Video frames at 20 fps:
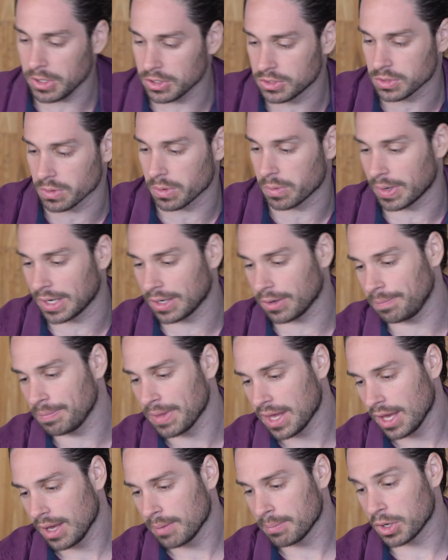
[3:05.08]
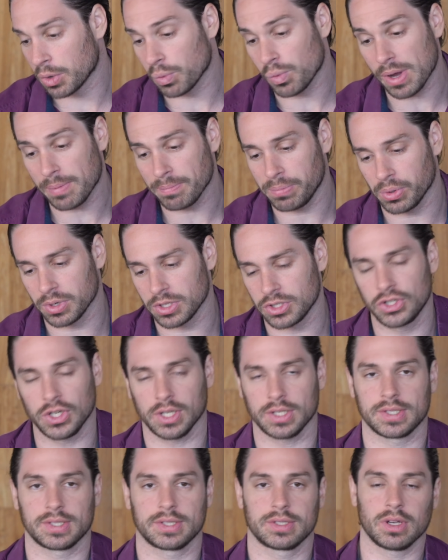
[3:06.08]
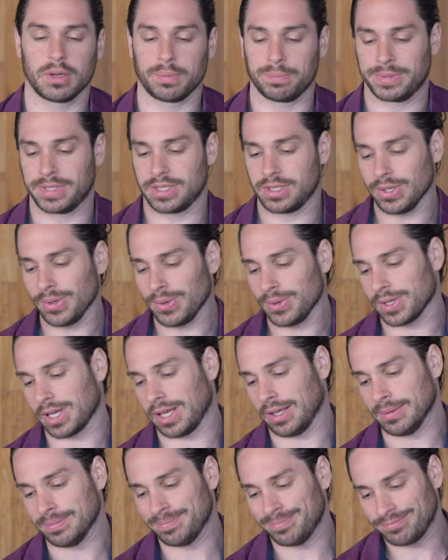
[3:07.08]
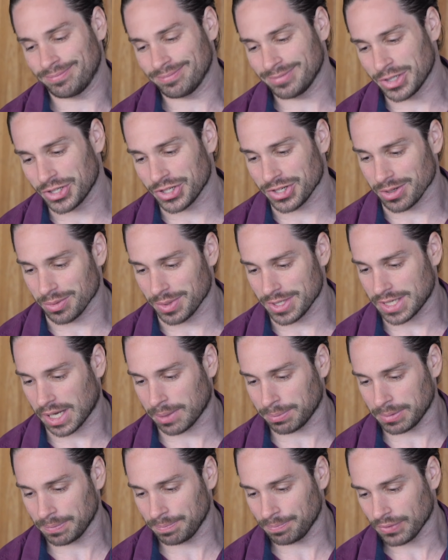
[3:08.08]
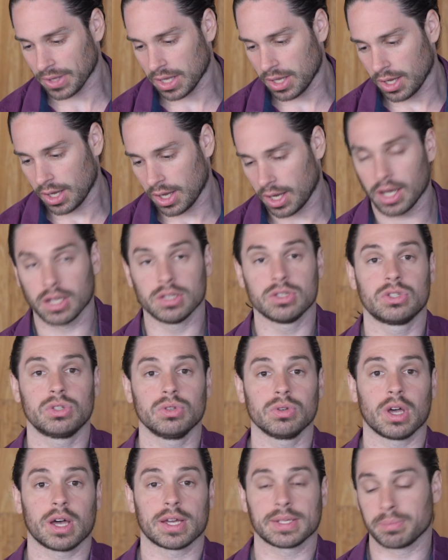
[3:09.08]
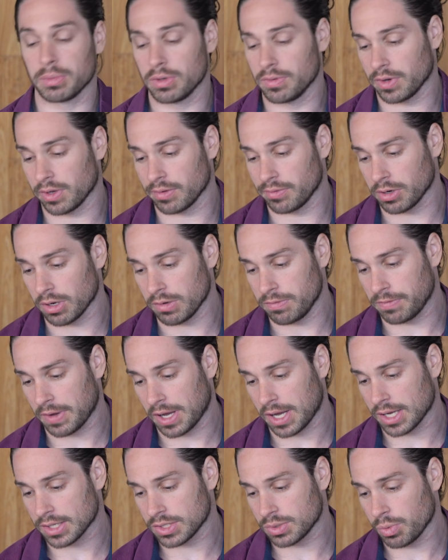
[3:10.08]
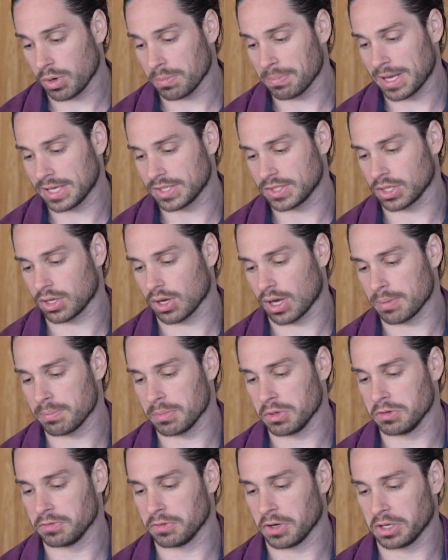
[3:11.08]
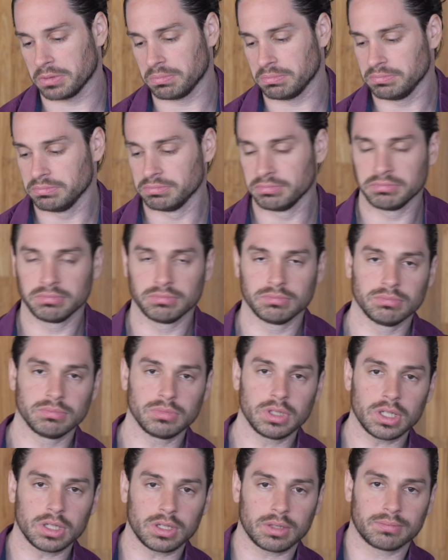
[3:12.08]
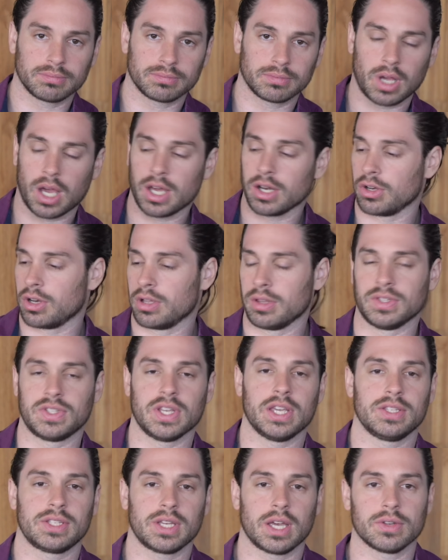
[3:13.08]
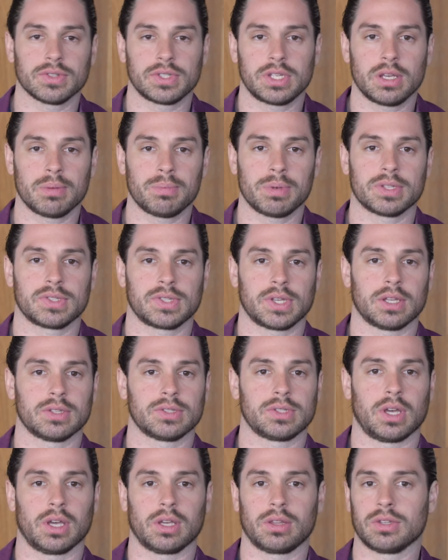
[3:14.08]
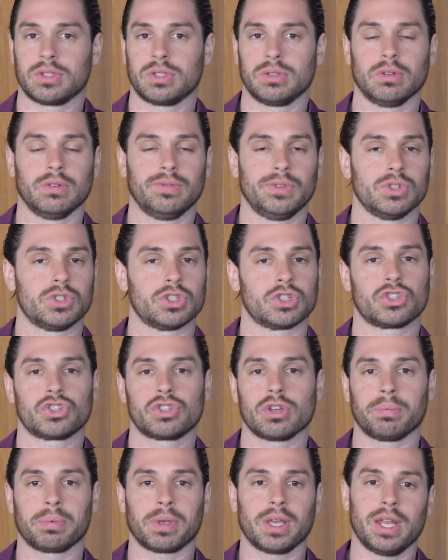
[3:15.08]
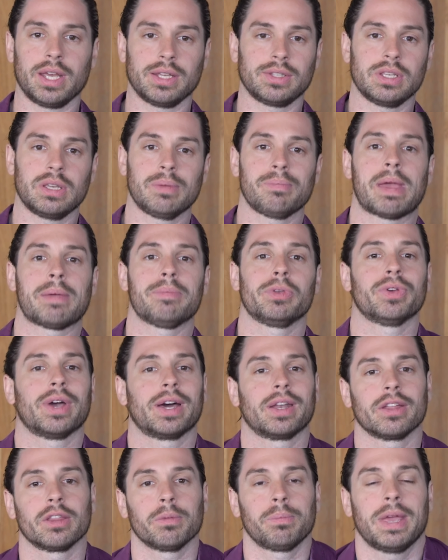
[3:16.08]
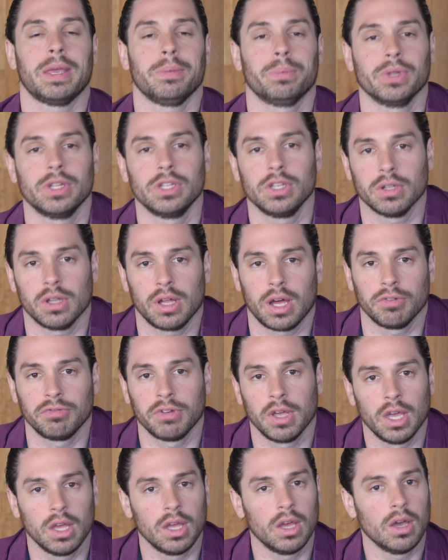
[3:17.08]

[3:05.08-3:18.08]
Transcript: both doing well, but at one point just stopped talking, which can always happen. Do guys move on very fast? What makes a guy move on? Look, I don't know the details here, but it sounds like the two of you just stopped connecting. Maybe you had other people in your life.